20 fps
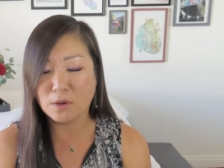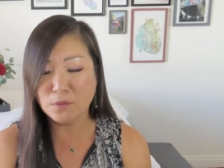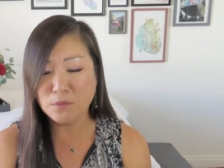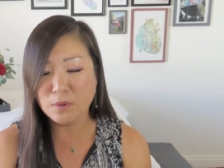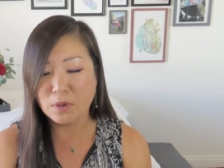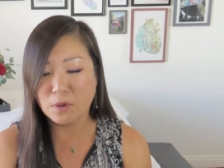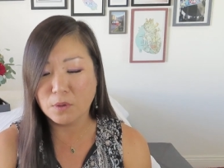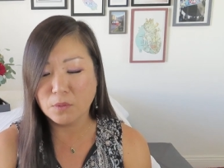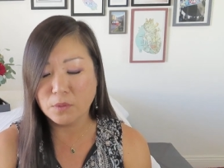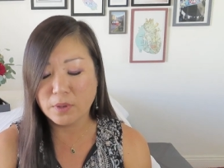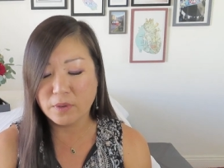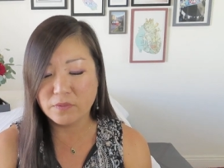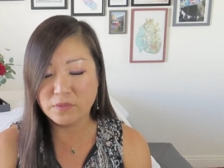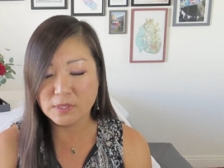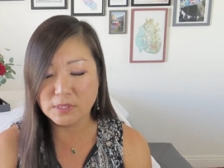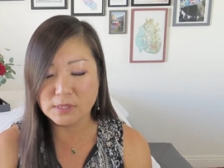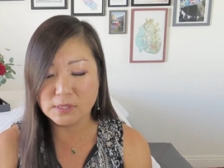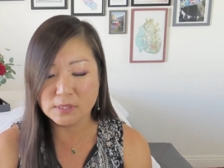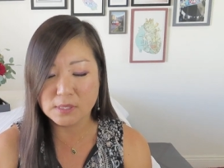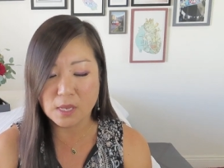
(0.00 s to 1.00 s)
don't know if
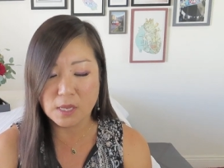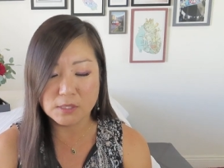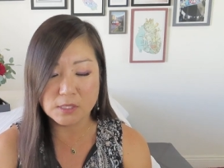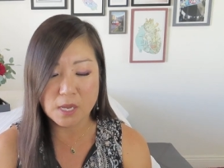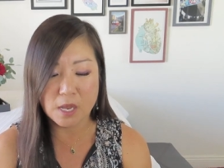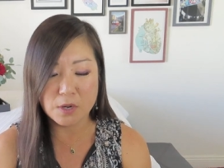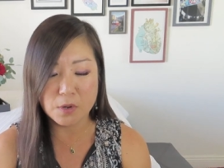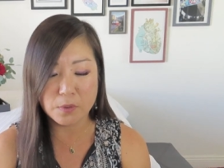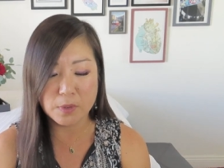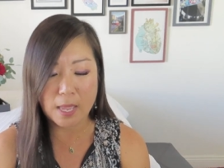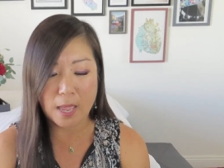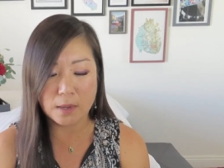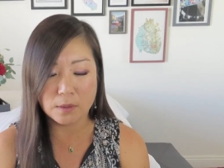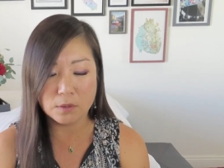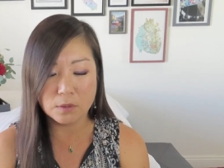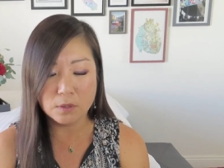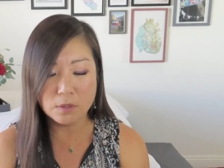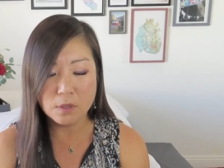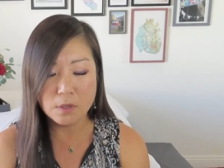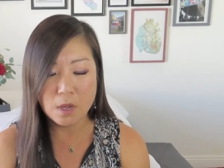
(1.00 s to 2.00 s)
this is Autunno
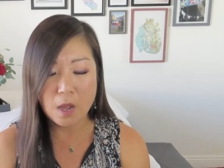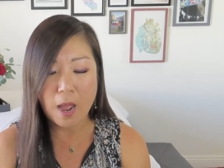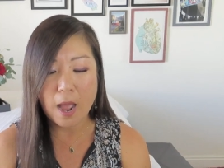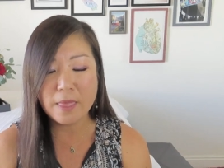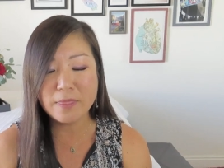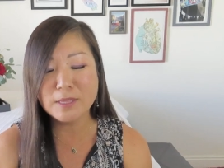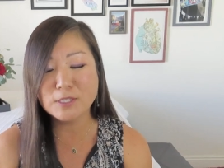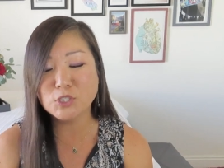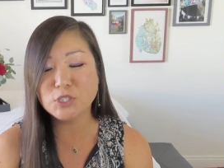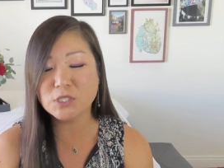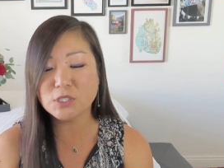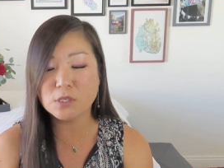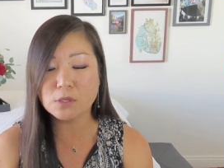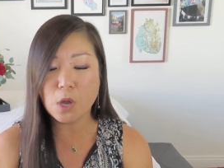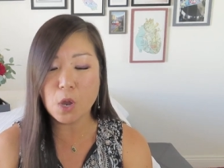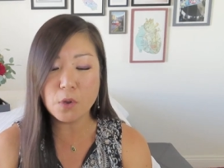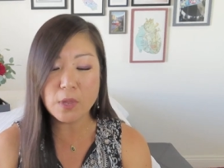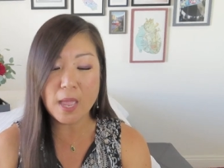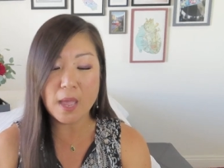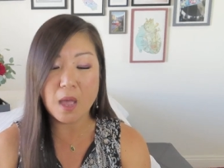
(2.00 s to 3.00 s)
candle. I think she,
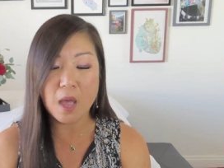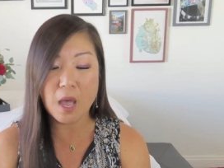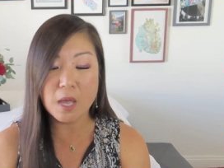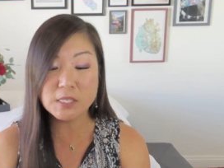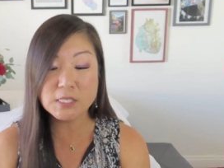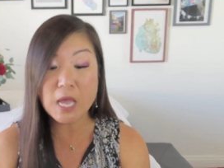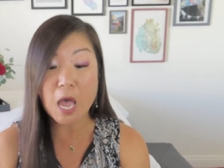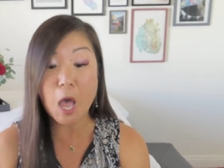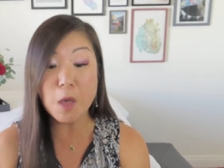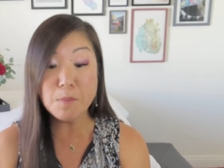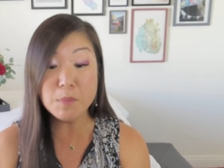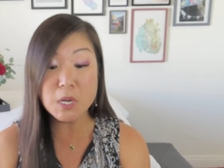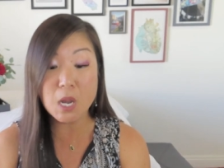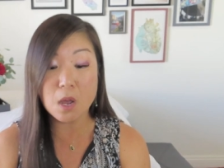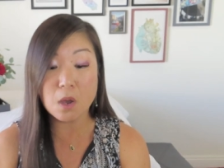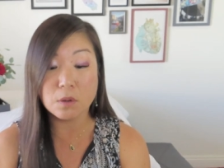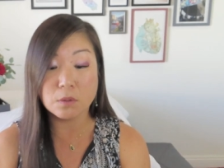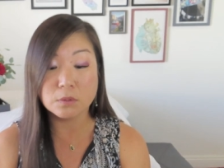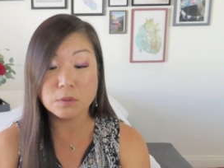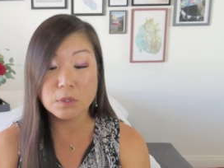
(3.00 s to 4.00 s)
oh yeah,
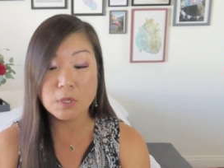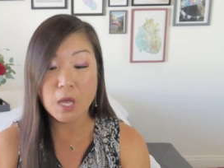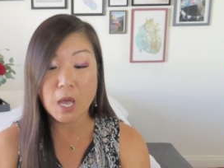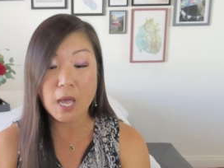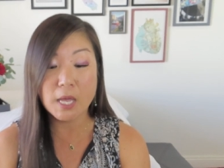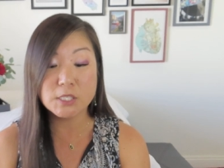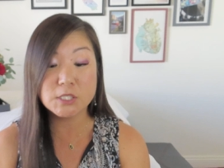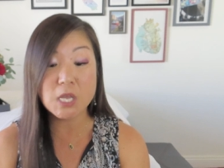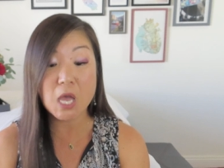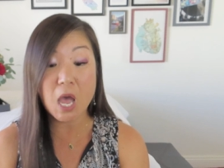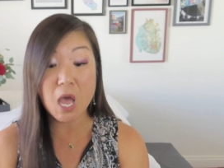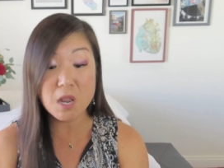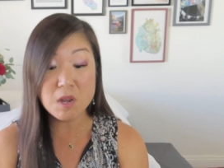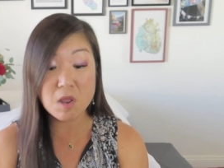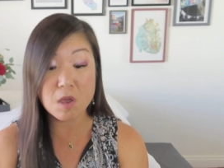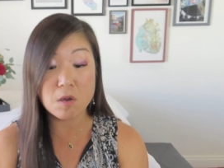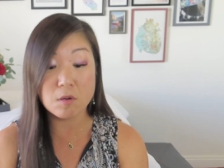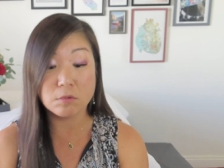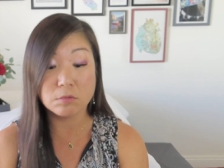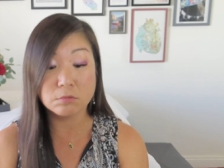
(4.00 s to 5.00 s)
Autunno,
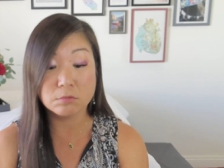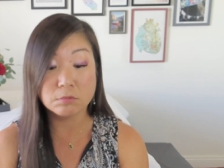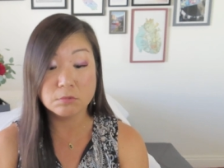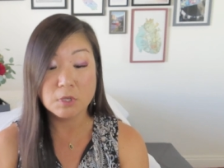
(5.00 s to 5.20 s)
Autunno.